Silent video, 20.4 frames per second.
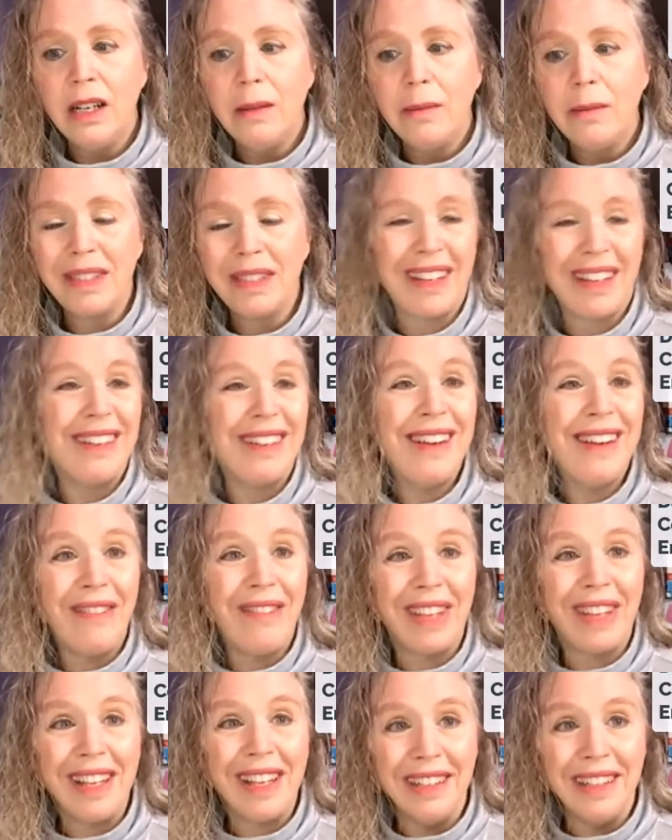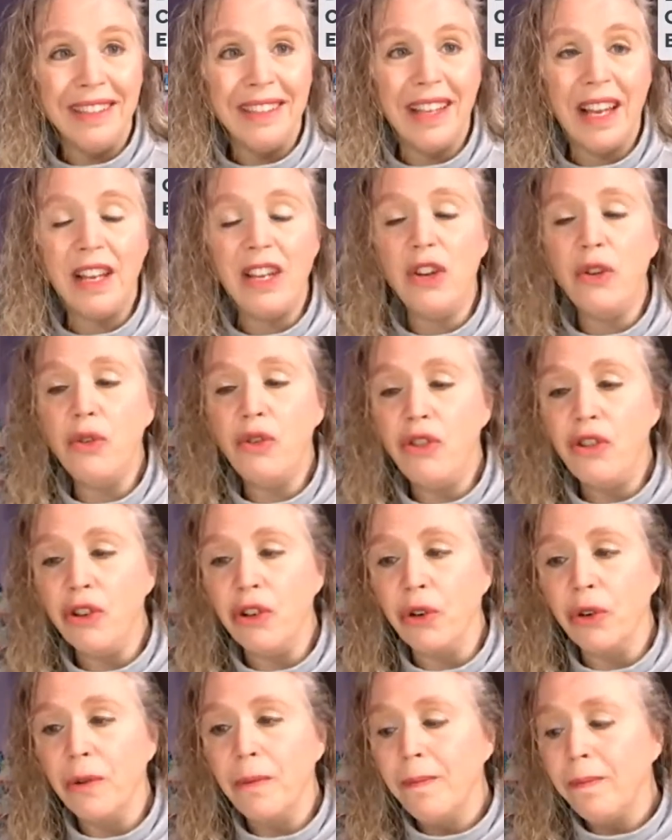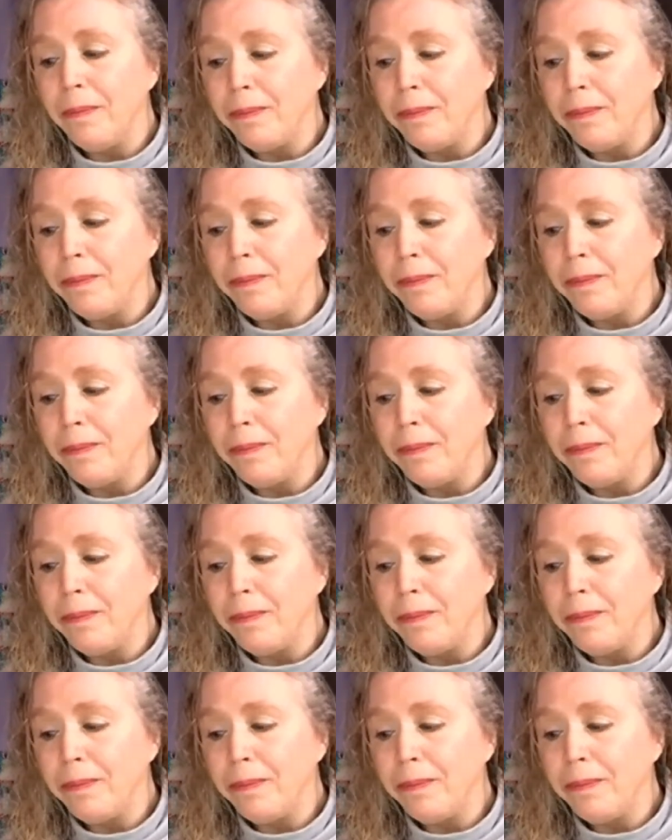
Because I didn't have kids, and you do.